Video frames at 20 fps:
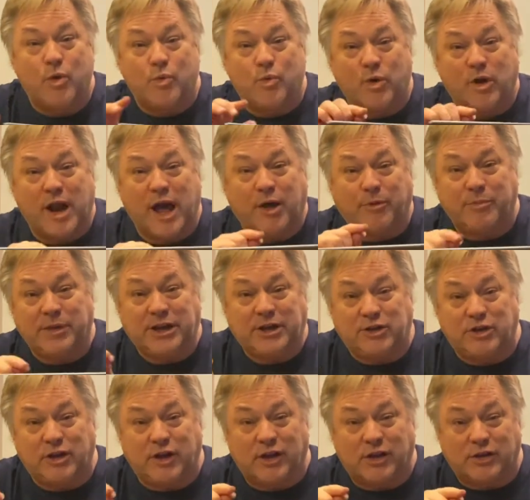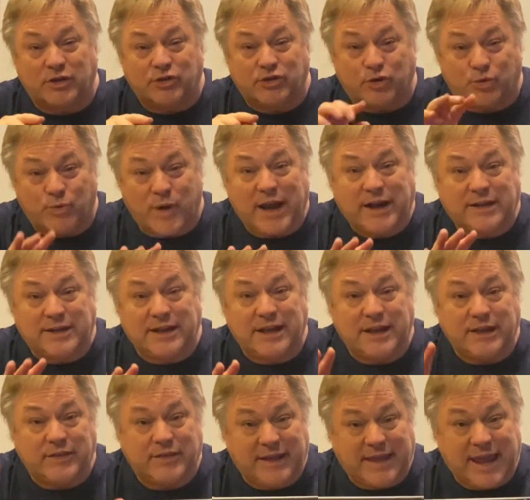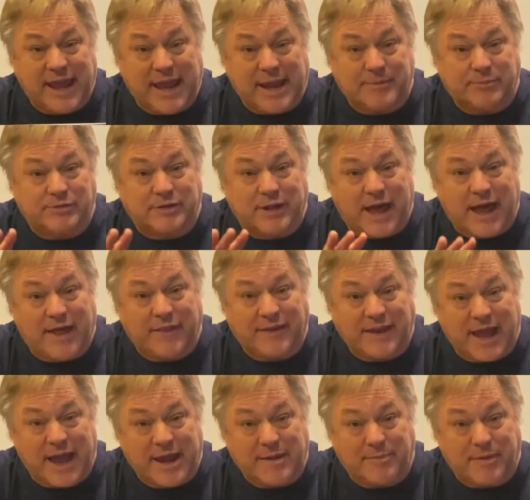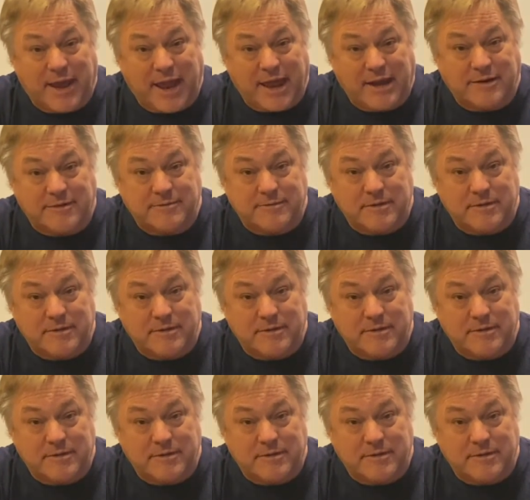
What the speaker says: where I'll be directing the games on the iPad.